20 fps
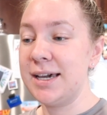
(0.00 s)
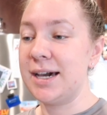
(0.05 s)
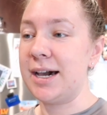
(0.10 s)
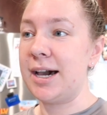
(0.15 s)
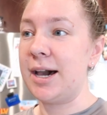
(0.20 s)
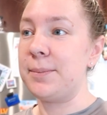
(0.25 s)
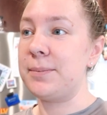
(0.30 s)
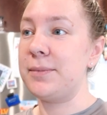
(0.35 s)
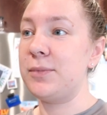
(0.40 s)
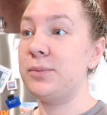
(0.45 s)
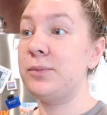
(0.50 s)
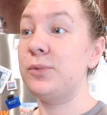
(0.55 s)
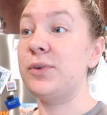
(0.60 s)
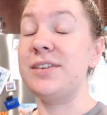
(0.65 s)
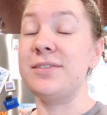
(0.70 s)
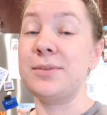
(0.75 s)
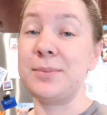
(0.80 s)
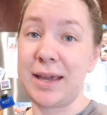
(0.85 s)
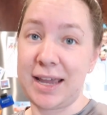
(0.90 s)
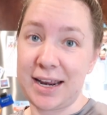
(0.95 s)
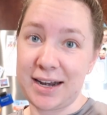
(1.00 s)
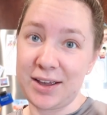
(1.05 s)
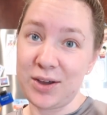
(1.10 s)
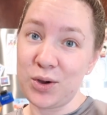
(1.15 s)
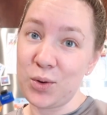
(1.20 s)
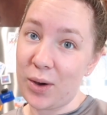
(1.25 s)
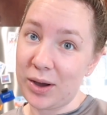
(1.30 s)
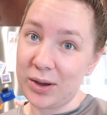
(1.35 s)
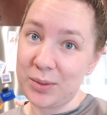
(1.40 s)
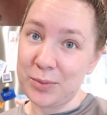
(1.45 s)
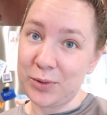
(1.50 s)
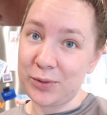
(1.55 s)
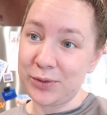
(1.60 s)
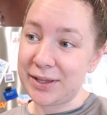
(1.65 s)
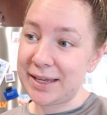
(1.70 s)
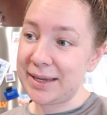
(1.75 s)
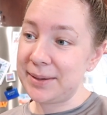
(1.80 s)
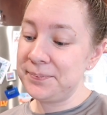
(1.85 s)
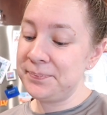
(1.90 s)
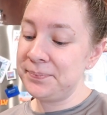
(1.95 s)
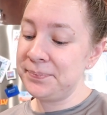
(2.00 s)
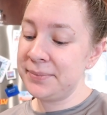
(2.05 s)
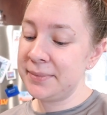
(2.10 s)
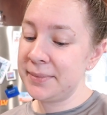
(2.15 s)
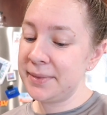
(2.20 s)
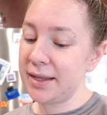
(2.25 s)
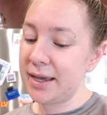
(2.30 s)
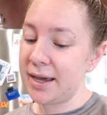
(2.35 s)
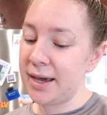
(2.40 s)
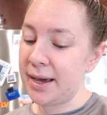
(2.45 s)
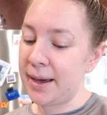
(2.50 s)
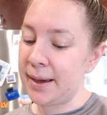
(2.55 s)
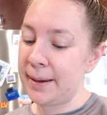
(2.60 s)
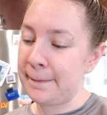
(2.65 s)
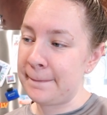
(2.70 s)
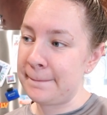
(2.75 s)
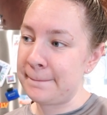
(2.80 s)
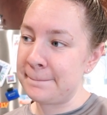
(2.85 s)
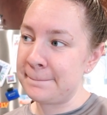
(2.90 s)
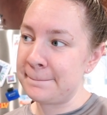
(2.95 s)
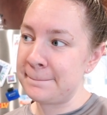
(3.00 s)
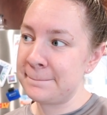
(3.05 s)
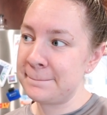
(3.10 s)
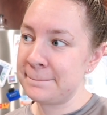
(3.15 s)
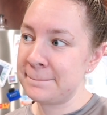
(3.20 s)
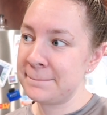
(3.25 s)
Um, we even made guacamole. Um,